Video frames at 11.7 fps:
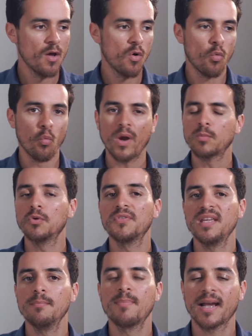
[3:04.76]
What will
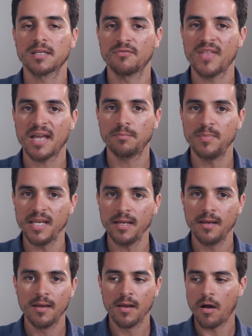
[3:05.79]
the impact of that
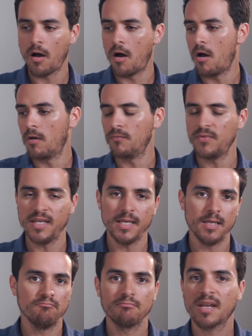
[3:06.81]
be on
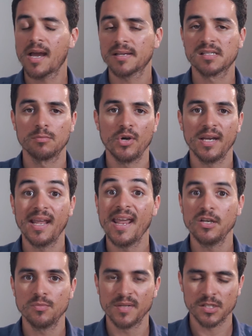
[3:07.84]
the customer
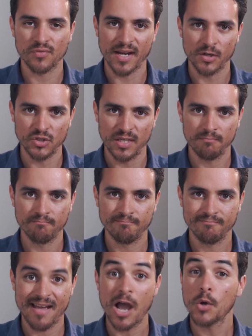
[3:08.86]
engagement strategy?
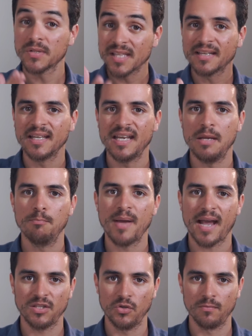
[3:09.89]
How is that going to
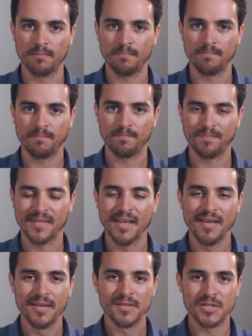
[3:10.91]
impact you?
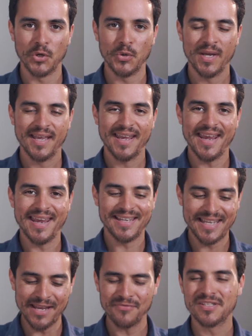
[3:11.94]
So it
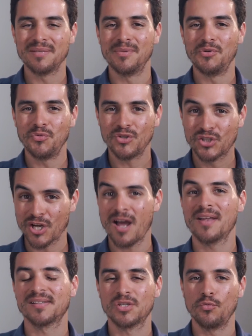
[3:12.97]
gives them a
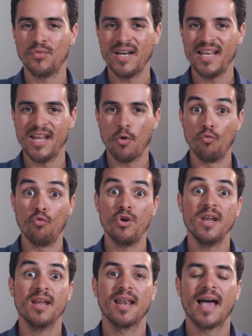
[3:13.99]
chance to really
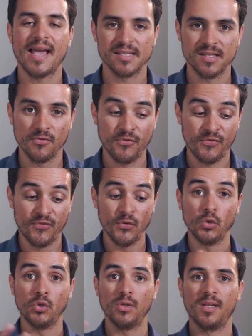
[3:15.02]
realize the
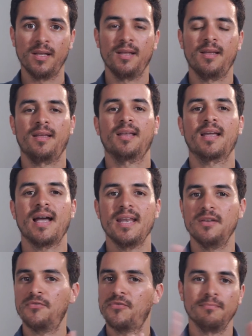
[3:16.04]
full kind
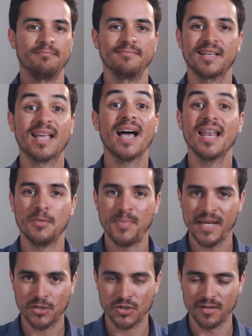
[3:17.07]
of color
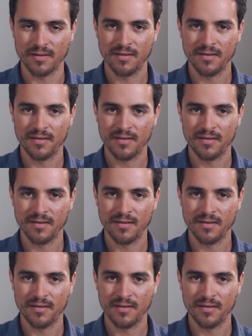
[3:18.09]
picture